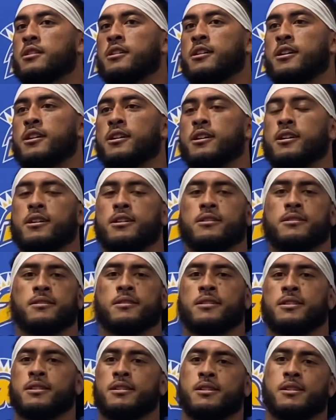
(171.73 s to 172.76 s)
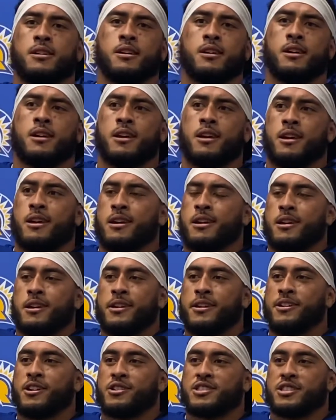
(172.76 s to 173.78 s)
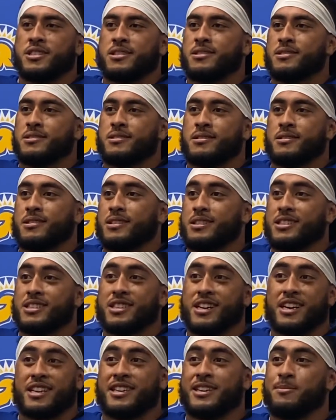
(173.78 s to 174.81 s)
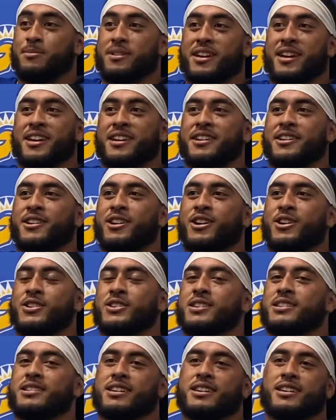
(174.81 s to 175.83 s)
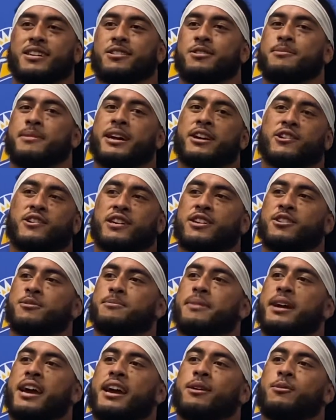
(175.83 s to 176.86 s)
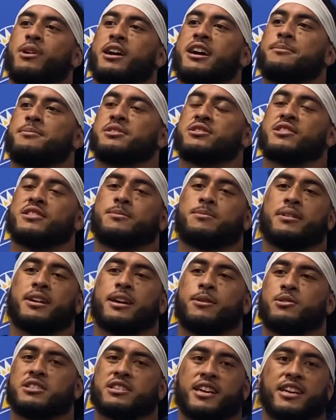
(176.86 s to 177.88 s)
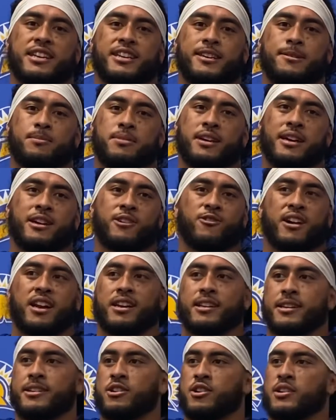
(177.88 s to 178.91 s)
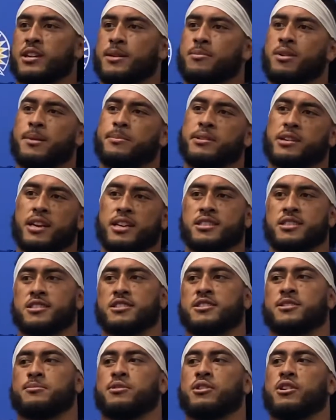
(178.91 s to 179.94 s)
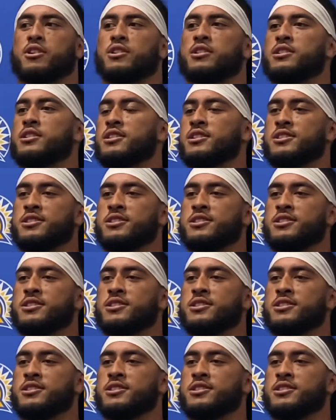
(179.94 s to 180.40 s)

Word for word: Uh, you know, just just got to keep playing, you know, uh, no matter good or bad, what happens on the play, we just got to keep playing, rally, you know, get population to the ball.